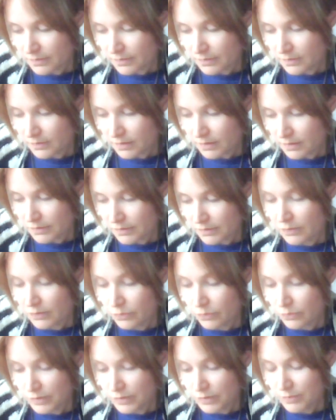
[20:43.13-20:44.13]
as the only
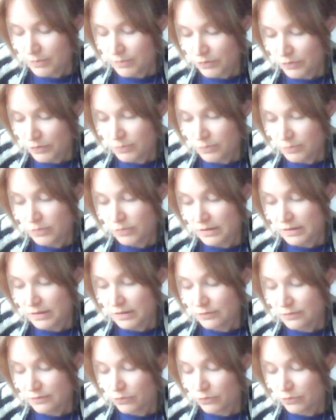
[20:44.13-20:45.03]
possible way to force